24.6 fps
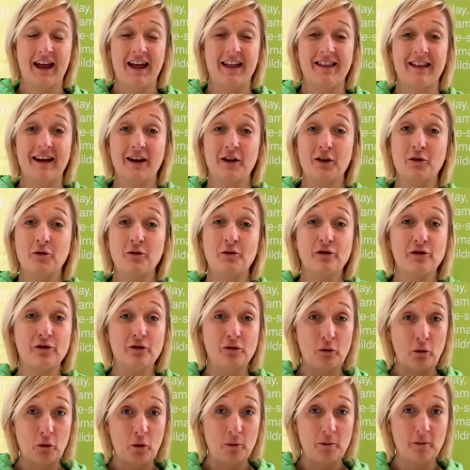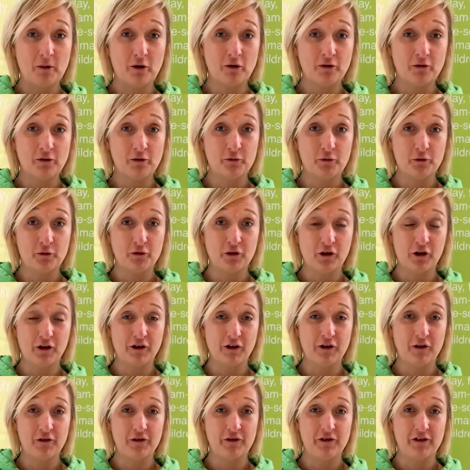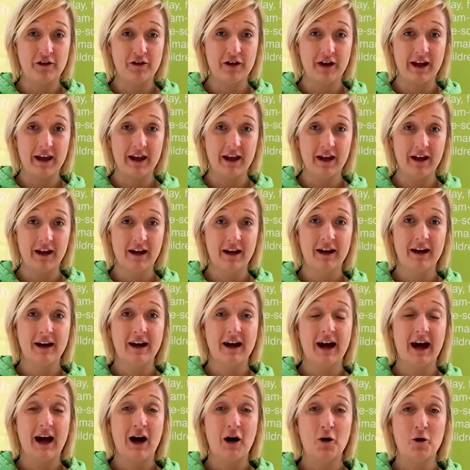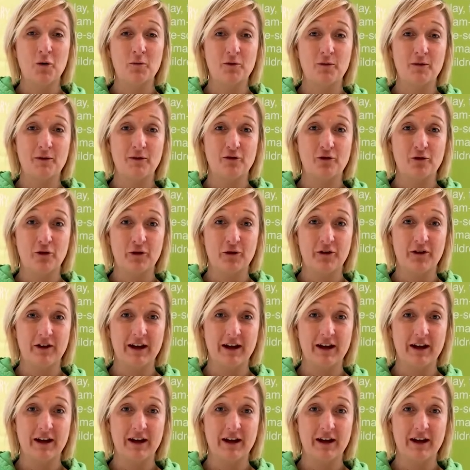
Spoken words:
Thank you so much for joining us today. I hope you enjoyed